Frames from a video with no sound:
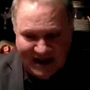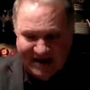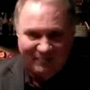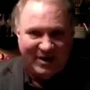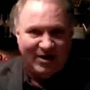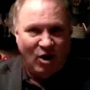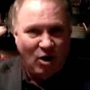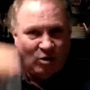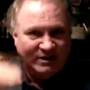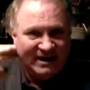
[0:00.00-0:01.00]
They have been
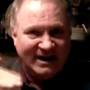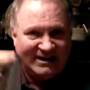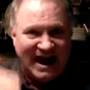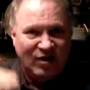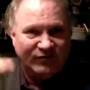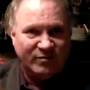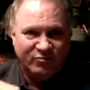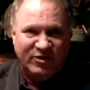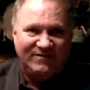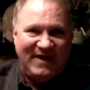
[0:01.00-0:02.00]
holding it down
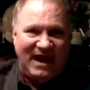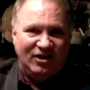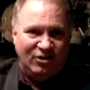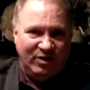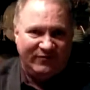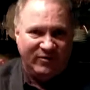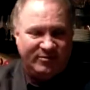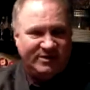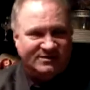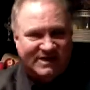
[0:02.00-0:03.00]
from revaluing
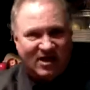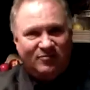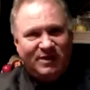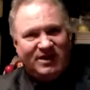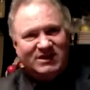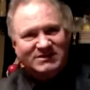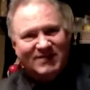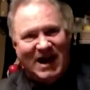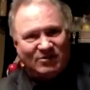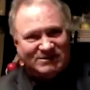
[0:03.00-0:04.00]
from itself because
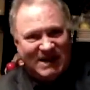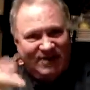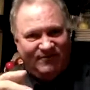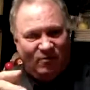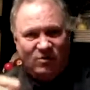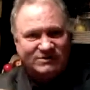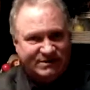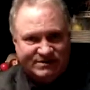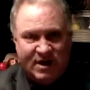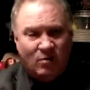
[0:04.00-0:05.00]
of outside
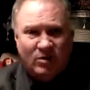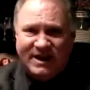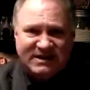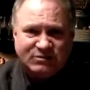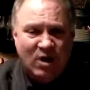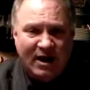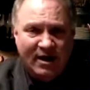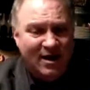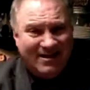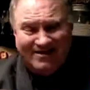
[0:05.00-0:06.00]
forces. Well, guess
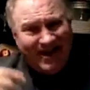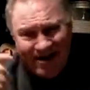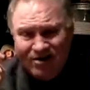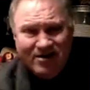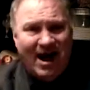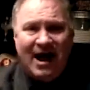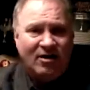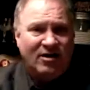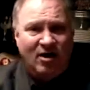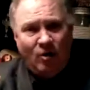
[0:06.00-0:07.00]
what? They are
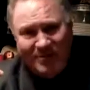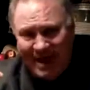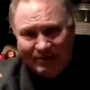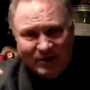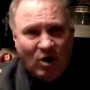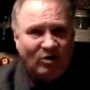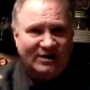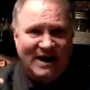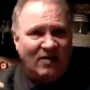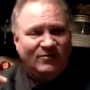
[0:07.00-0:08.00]
not going to be able to
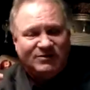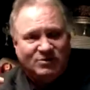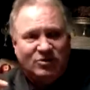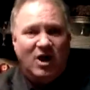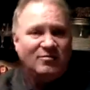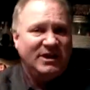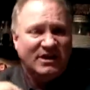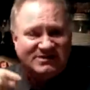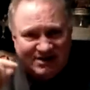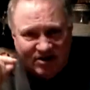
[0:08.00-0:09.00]
hold it down for too long,
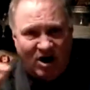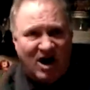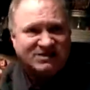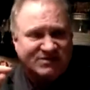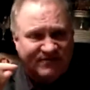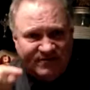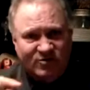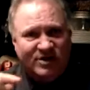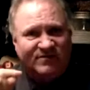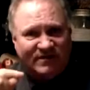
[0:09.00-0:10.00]
because the cost of
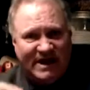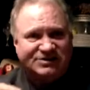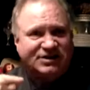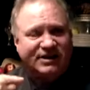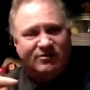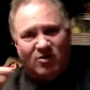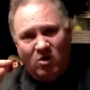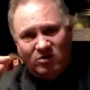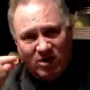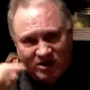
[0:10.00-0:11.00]
food inflation in their
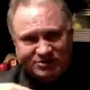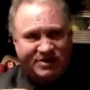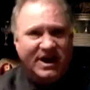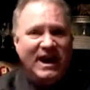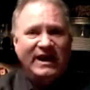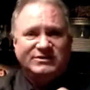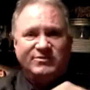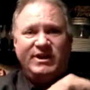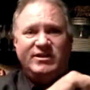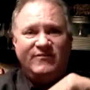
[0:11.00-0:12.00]
own country
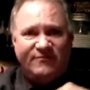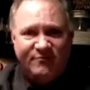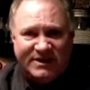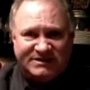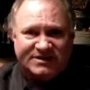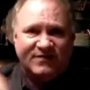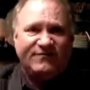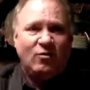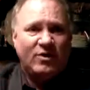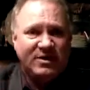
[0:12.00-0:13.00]
has risen to
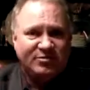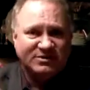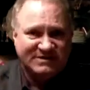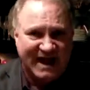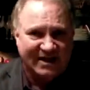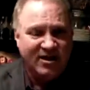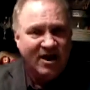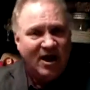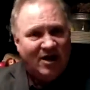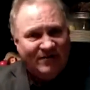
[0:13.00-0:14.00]
40%
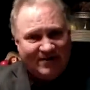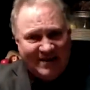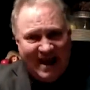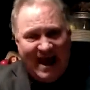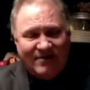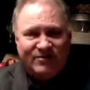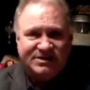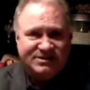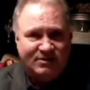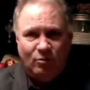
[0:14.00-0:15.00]
of the
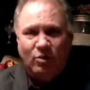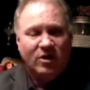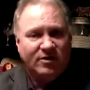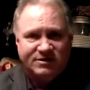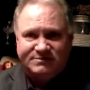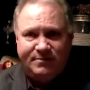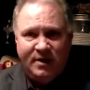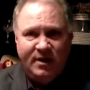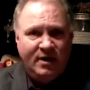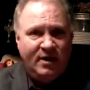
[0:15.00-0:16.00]
average worker's